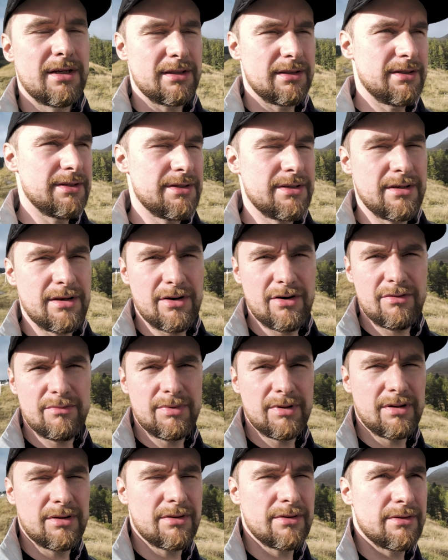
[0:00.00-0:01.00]
this year
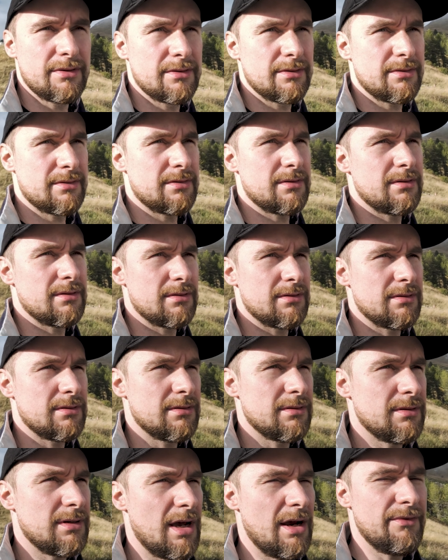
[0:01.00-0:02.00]
because
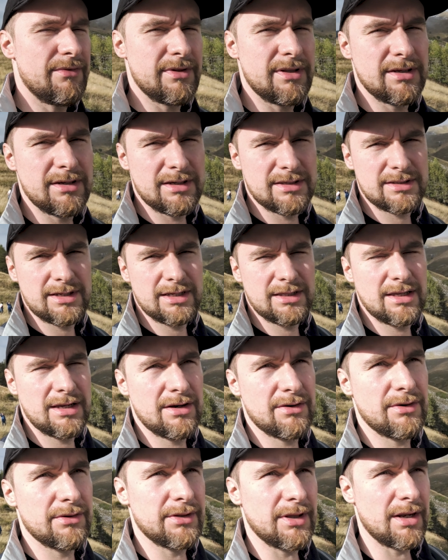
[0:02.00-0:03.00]
uh, everything is
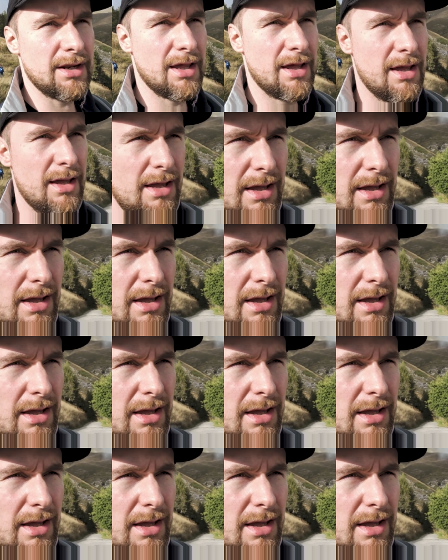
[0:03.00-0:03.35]
getting rotten.